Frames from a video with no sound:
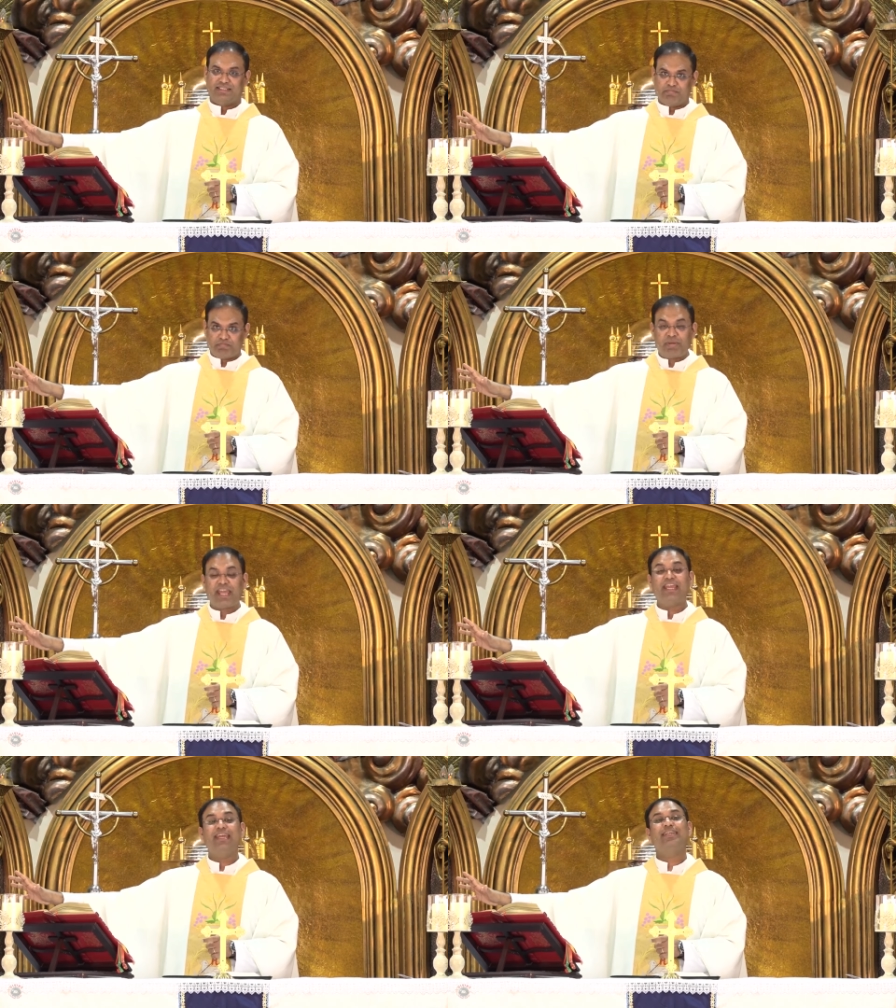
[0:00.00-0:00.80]
The
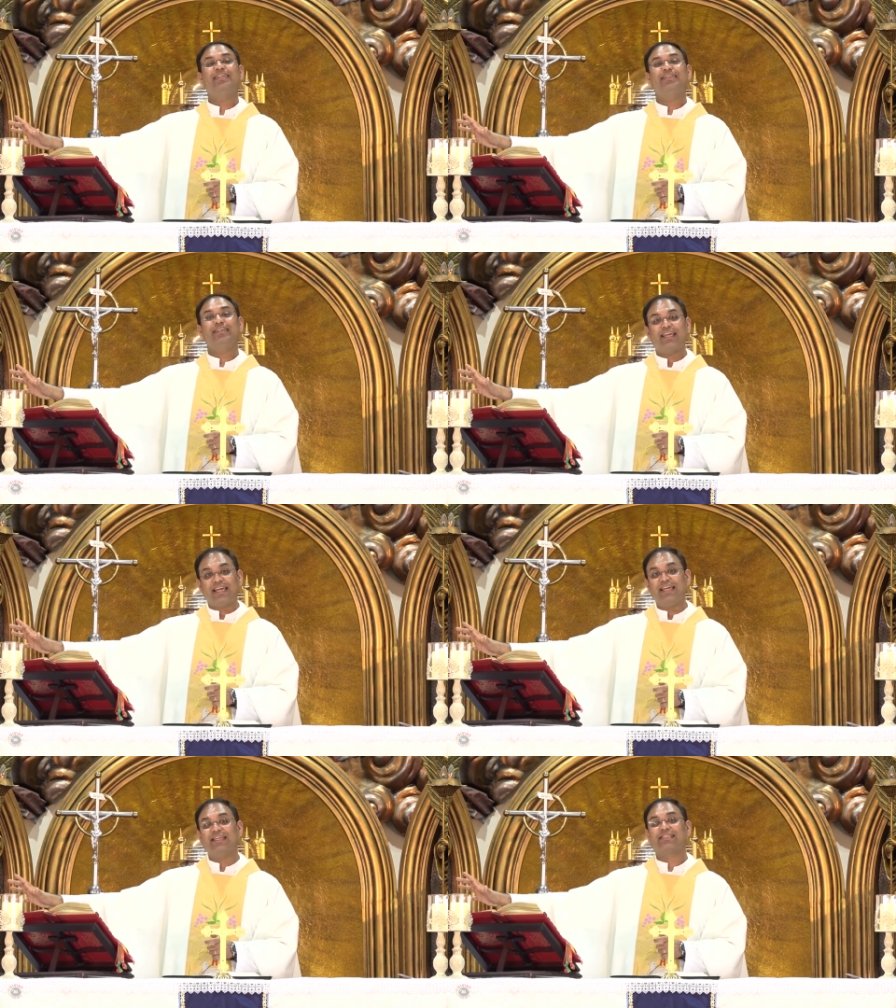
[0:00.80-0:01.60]
main
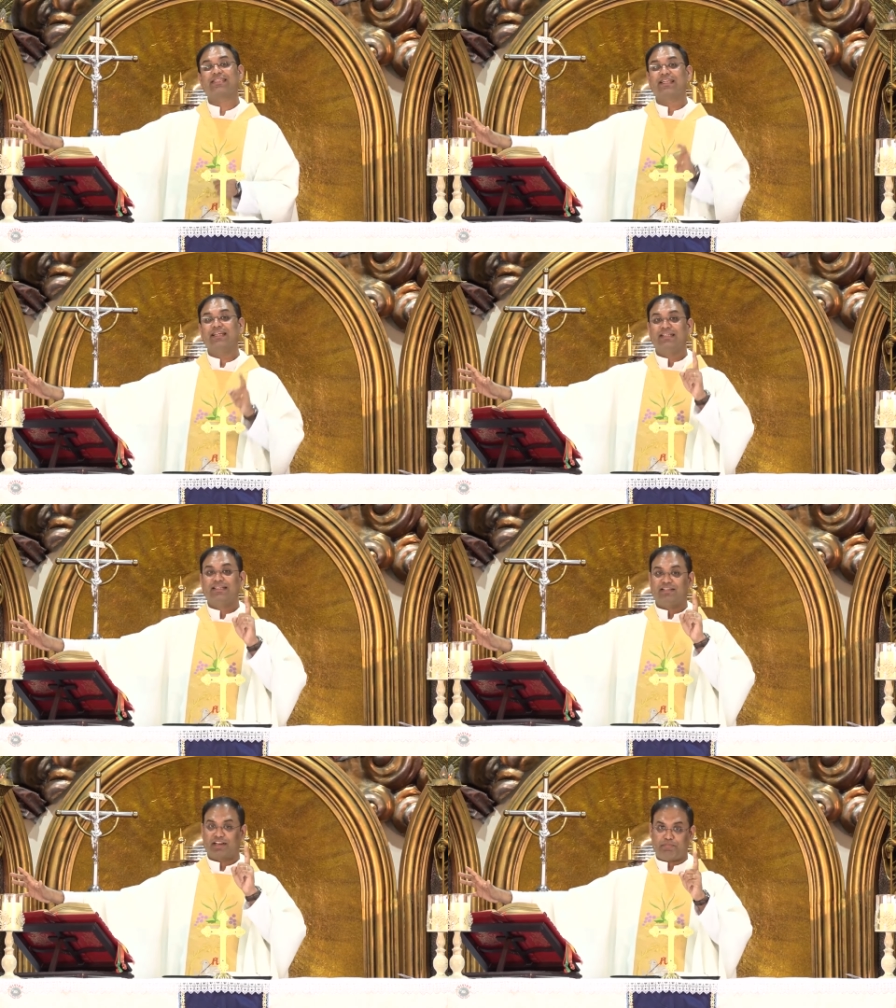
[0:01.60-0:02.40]
is
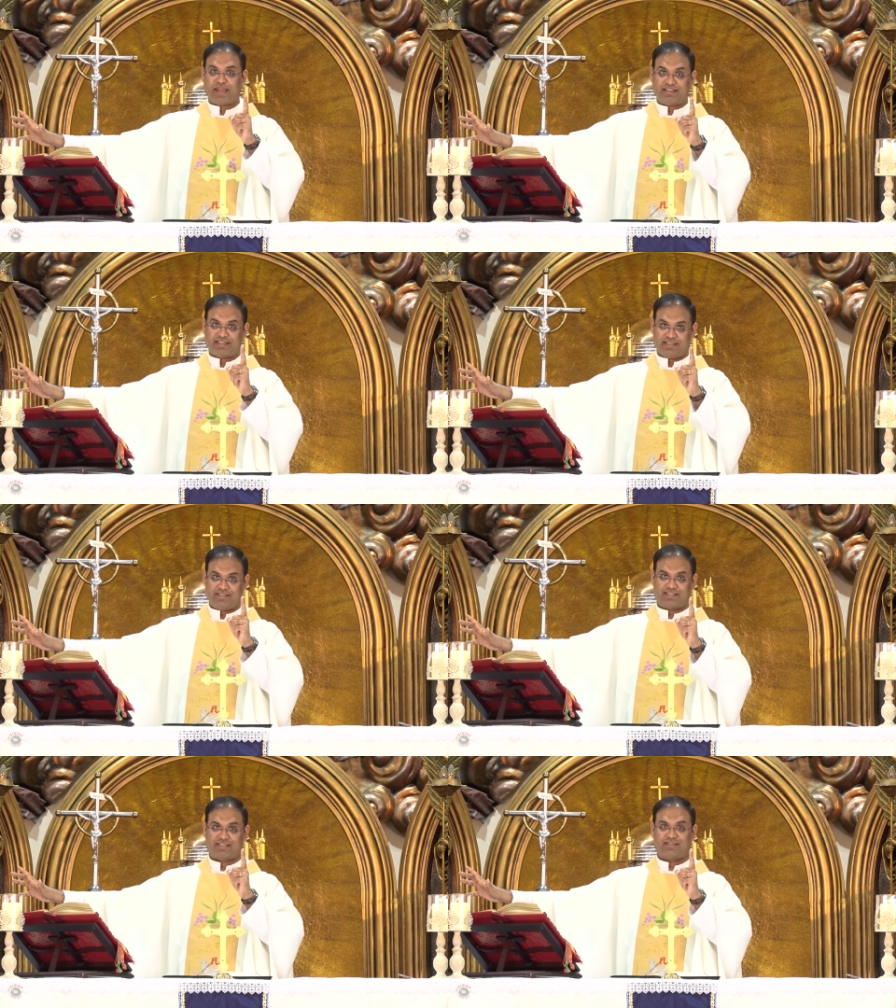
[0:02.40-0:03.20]

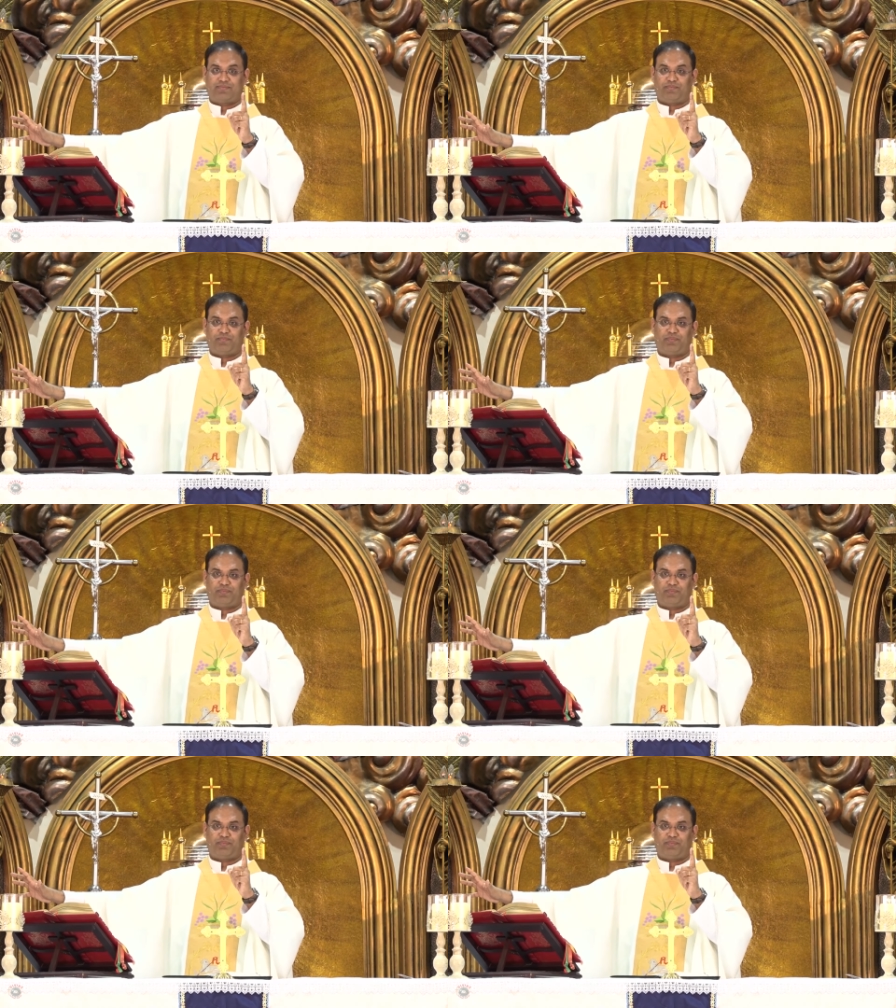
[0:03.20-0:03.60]
repentance.